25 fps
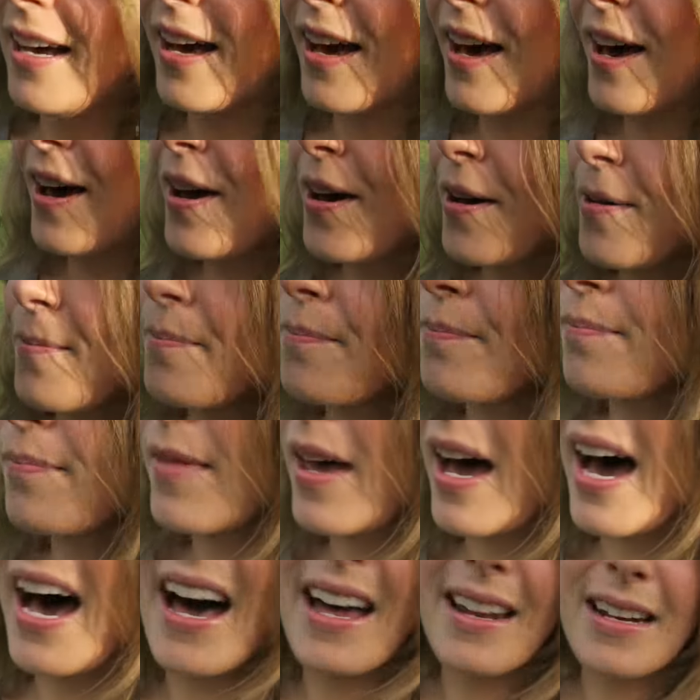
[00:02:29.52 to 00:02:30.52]

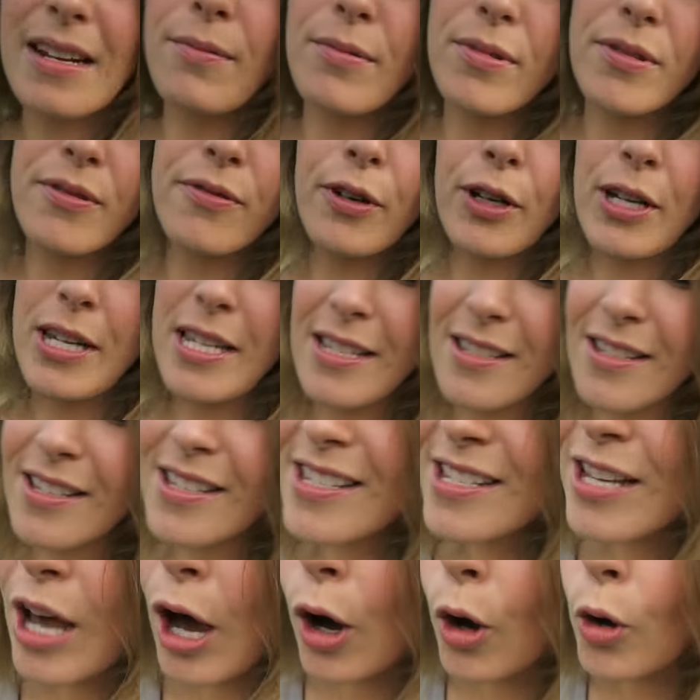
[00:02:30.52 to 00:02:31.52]
and it was fucking
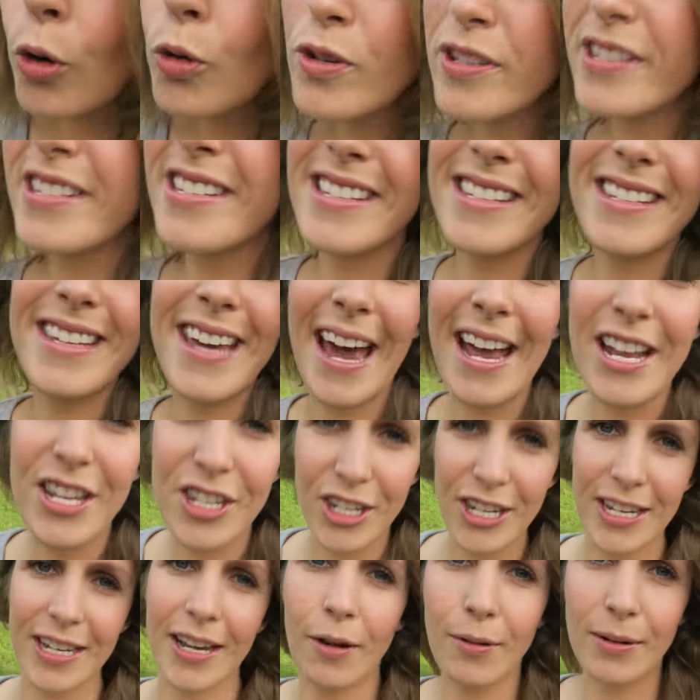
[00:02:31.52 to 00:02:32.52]
so
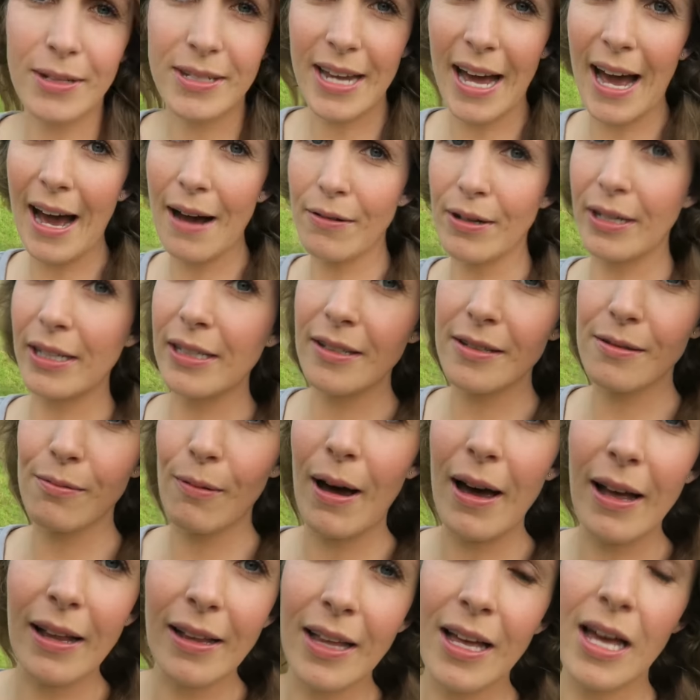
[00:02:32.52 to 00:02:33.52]
sketchy going downhill as
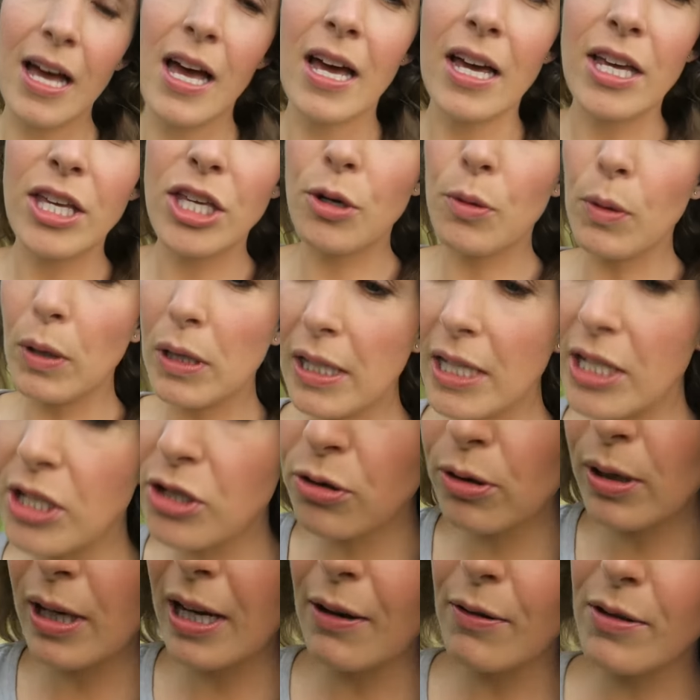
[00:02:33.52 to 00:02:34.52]
well. You were
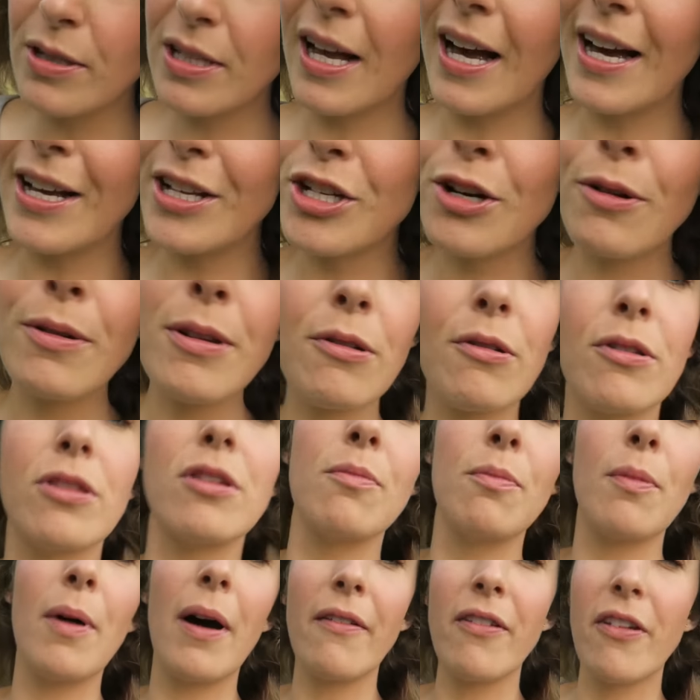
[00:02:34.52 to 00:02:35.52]
literally, it was like, do you know when you're on
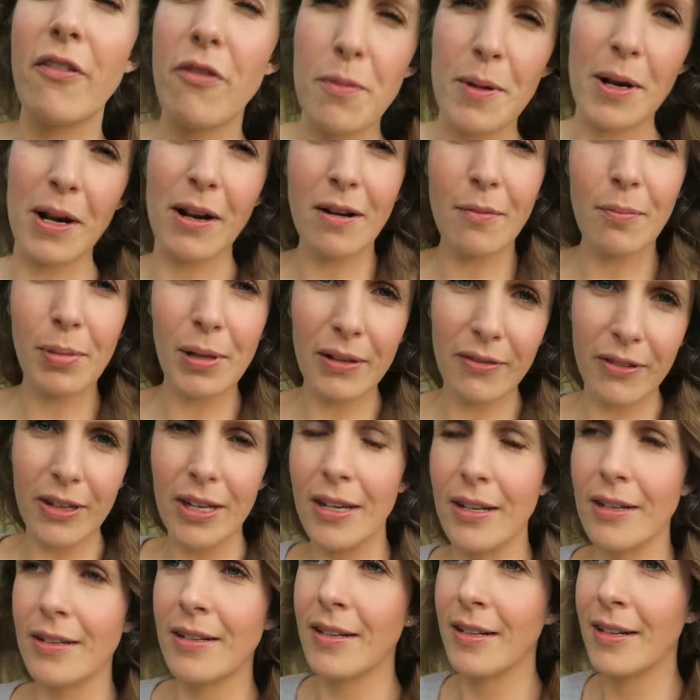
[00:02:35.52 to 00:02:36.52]
the, have you ever been on
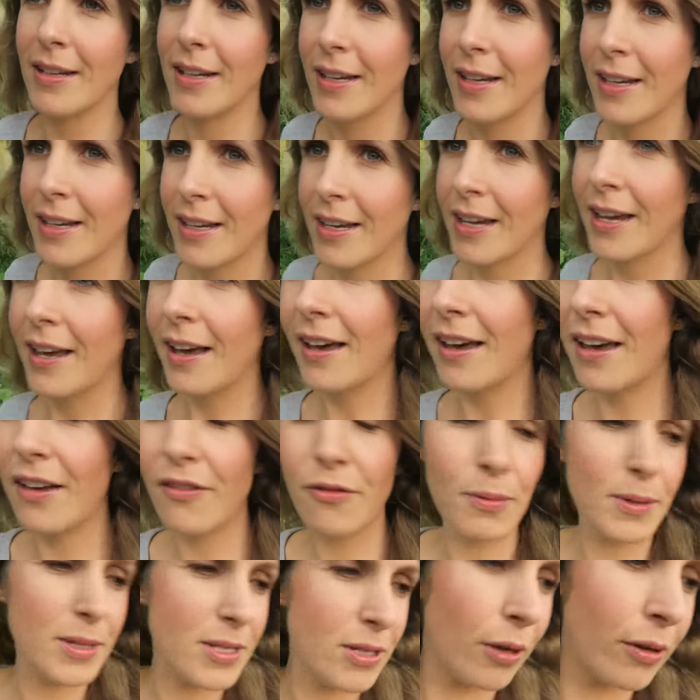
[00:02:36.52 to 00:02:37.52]
Oblivion? If
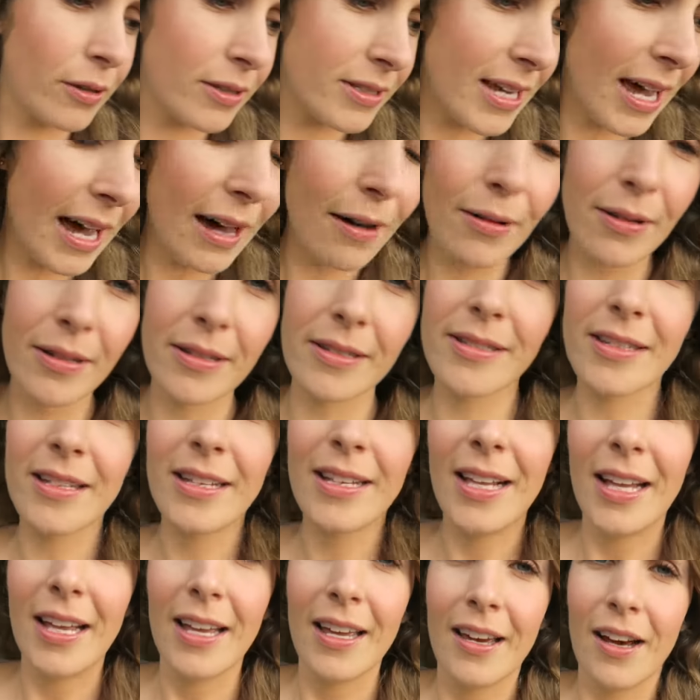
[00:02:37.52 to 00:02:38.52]
you've been to Alton Towers,
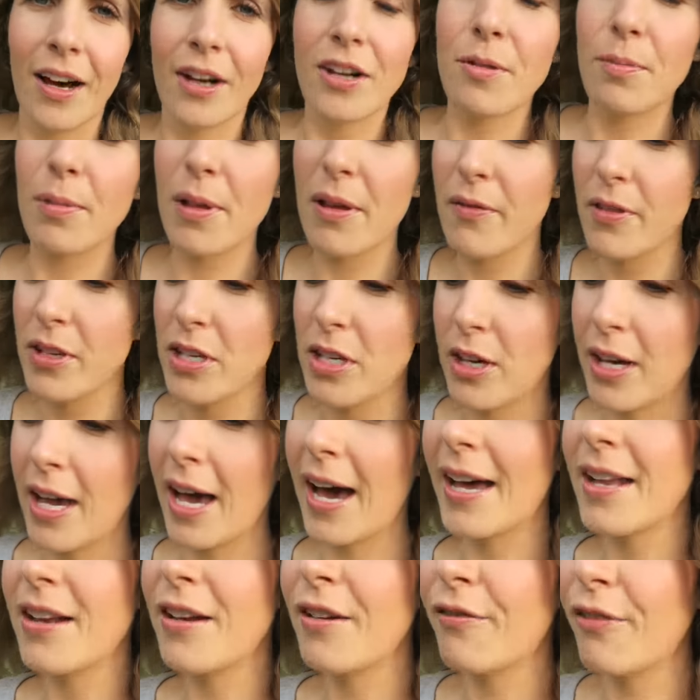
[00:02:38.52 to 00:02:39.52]
on Oblivion you're
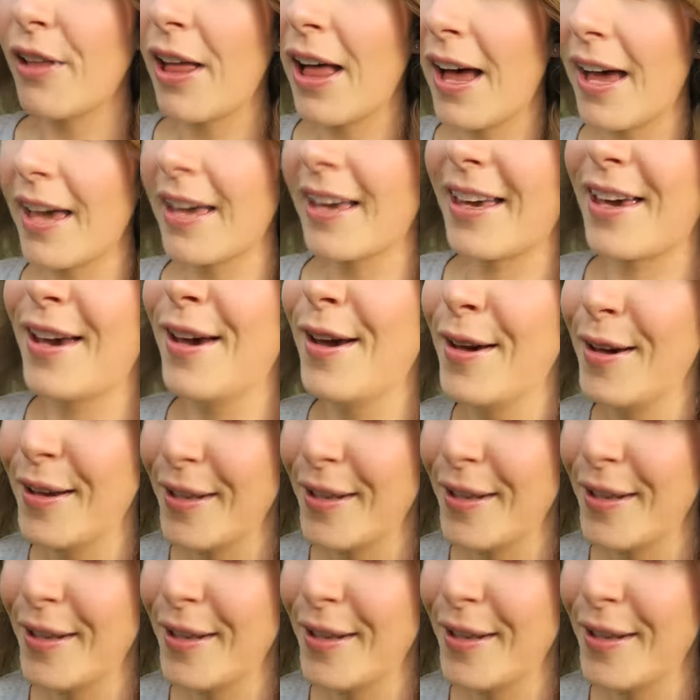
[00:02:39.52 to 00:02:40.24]
kind of like